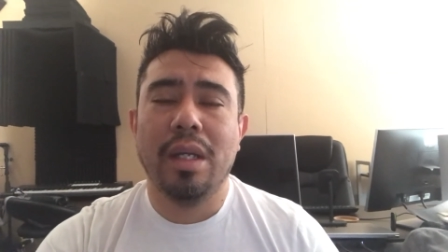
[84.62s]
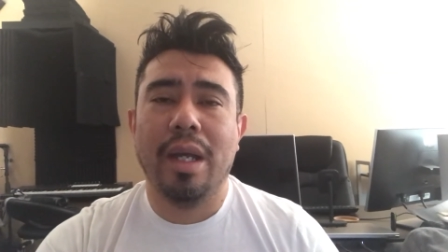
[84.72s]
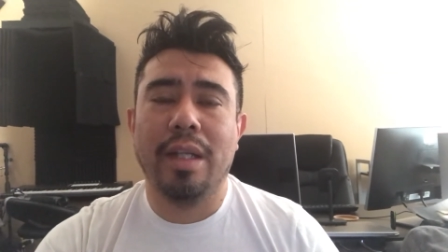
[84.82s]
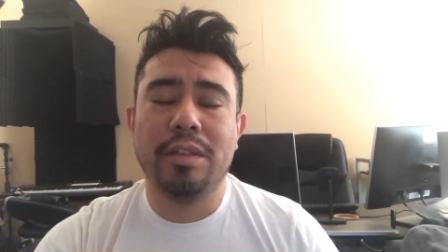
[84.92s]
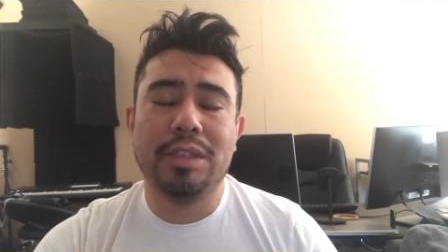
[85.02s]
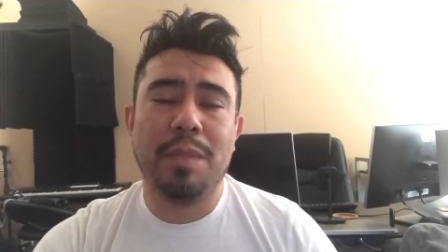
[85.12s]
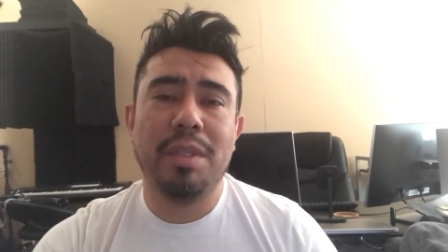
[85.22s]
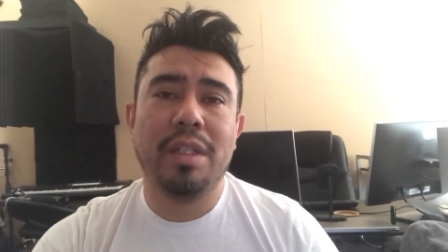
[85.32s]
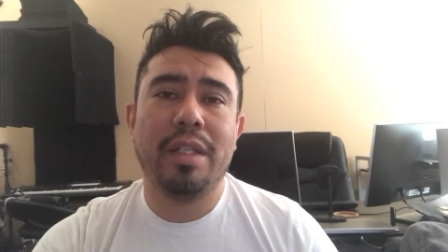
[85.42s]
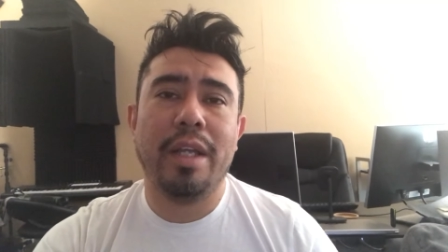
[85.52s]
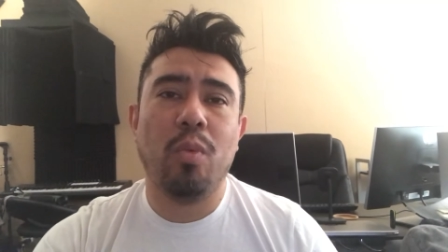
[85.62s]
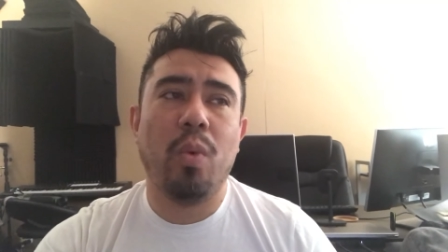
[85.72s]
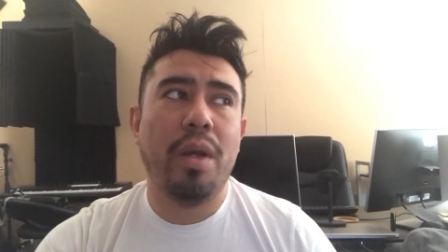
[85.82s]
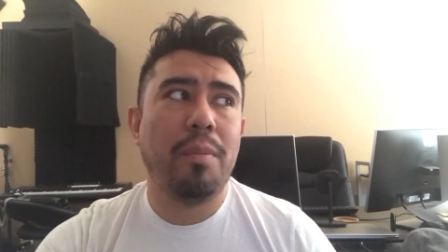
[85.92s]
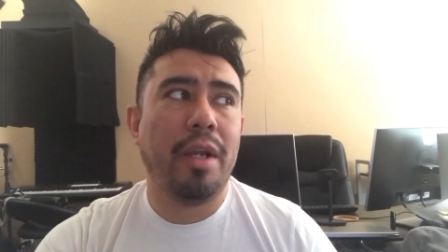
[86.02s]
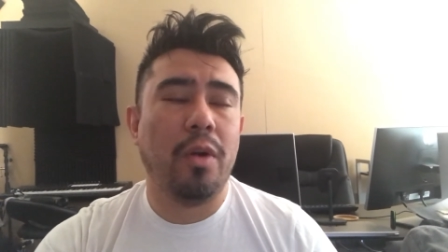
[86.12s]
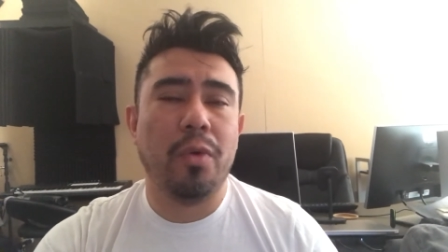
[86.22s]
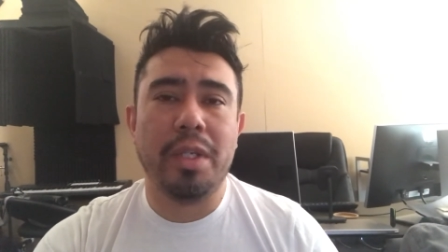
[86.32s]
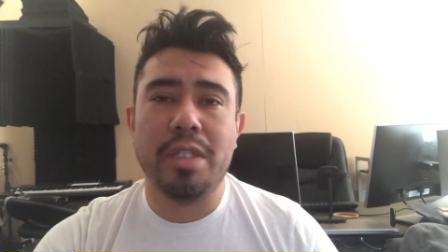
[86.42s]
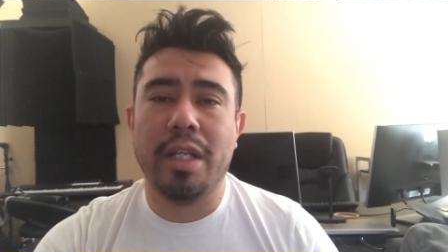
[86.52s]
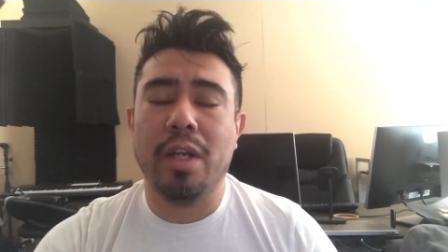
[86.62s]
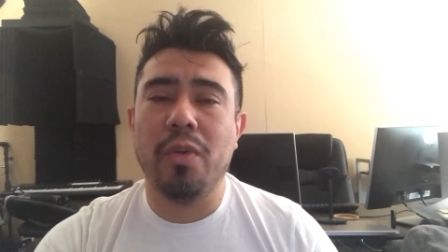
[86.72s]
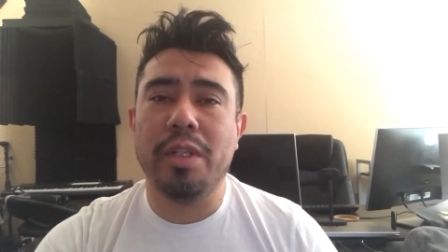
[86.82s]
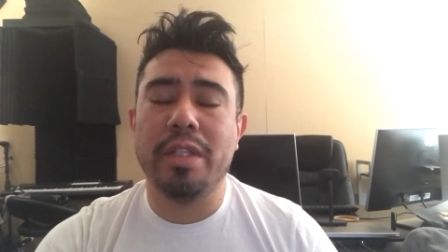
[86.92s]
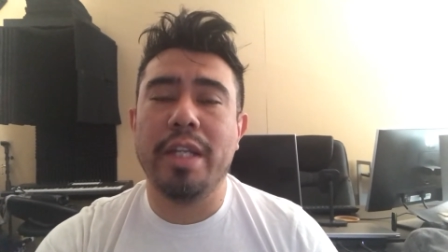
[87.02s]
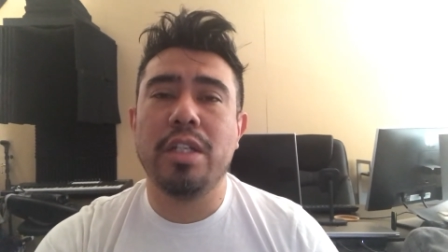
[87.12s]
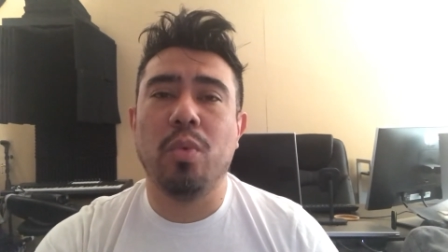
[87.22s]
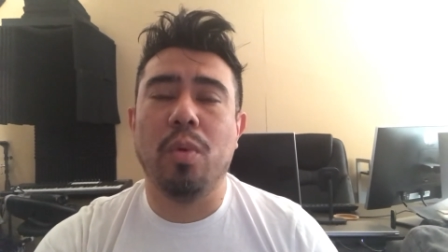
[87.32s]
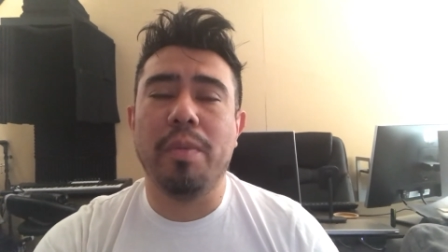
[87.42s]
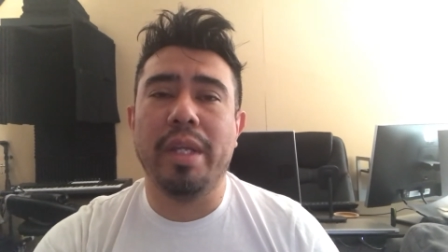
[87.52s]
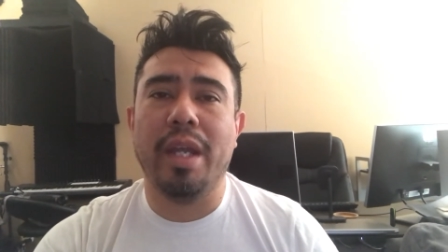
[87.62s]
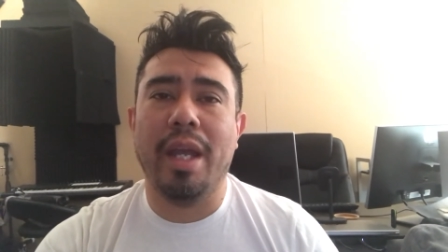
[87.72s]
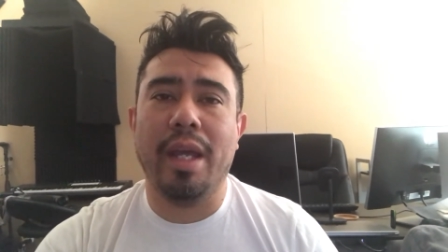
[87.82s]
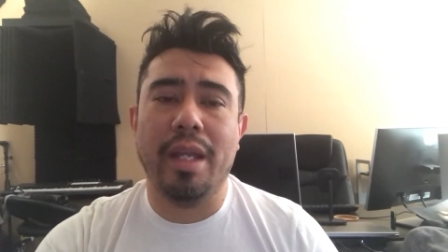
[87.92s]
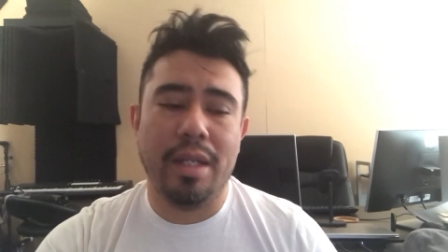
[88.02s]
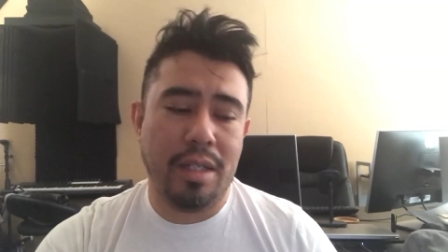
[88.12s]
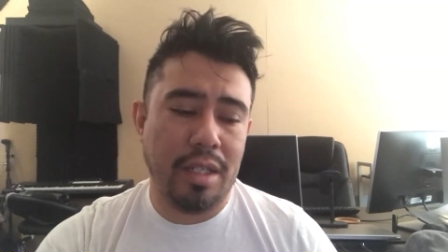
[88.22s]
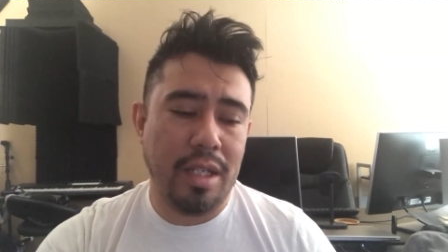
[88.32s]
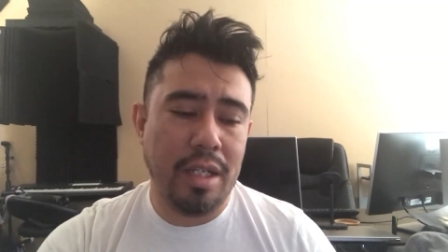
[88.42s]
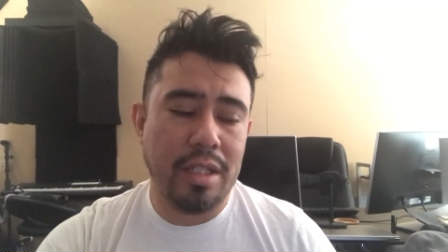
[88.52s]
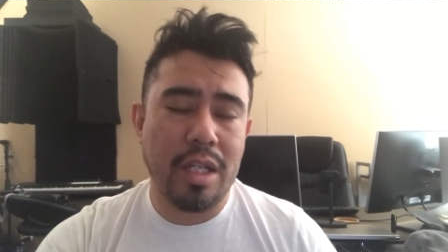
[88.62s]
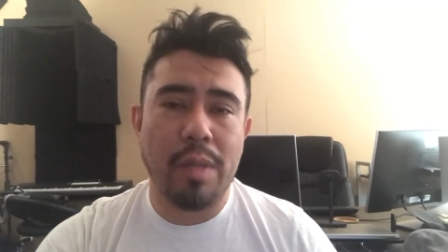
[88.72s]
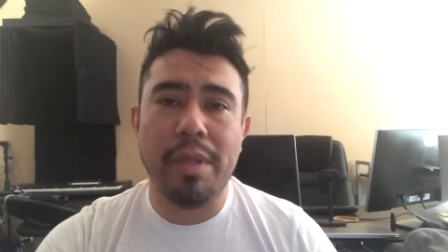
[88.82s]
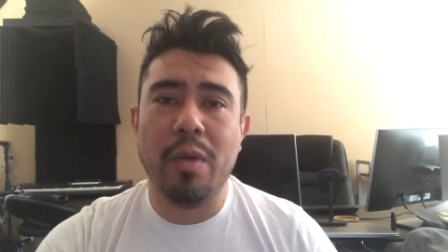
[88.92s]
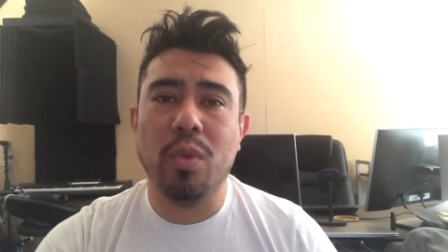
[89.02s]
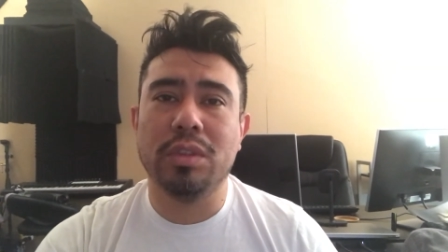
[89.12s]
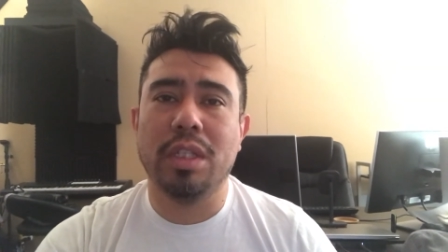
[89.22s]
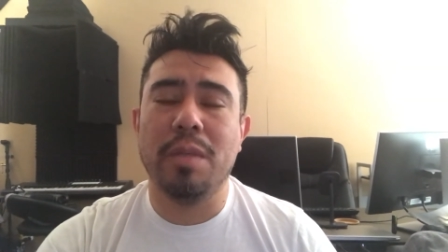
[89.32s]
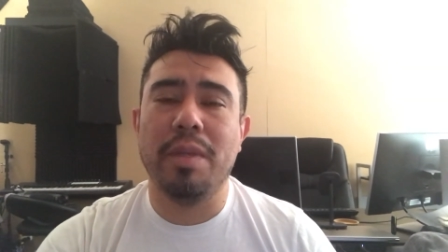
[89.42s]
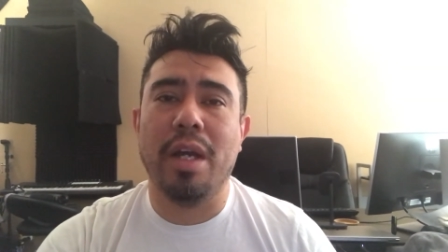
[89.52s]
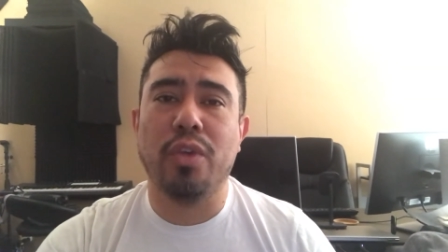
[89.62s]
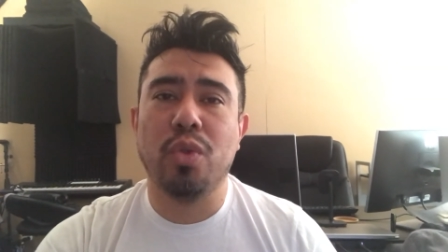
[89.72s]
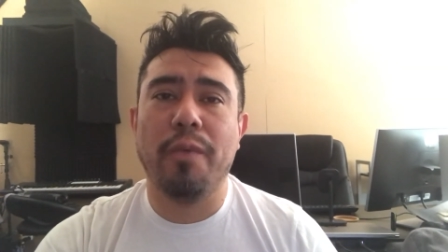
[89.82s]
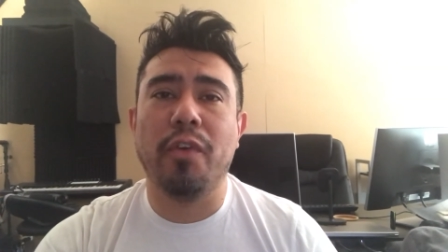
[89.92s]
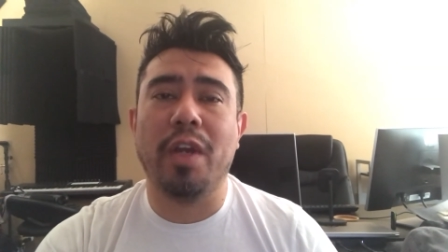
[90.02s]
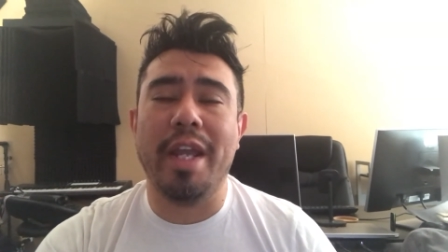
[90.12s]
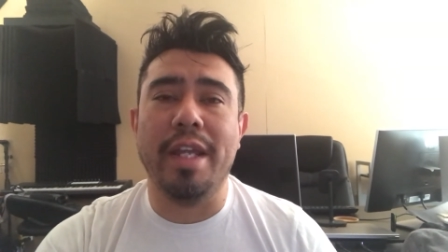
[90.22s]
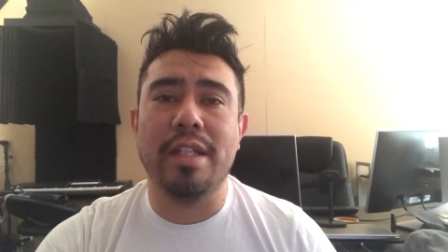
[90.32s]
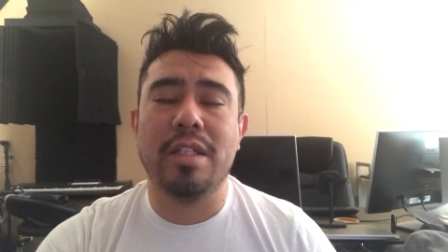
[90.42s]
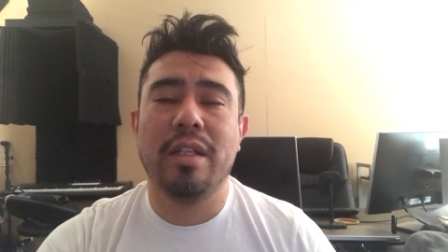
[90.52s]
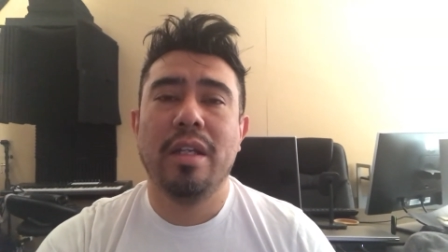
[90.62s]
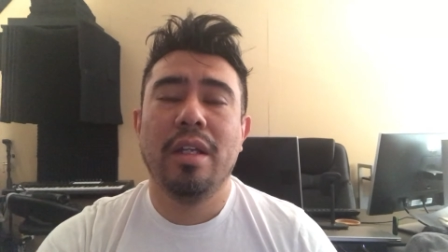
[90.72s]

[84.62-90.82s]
uh, to send me the date when my orienta orientation will be, and he did tell me it was going to be October eighth.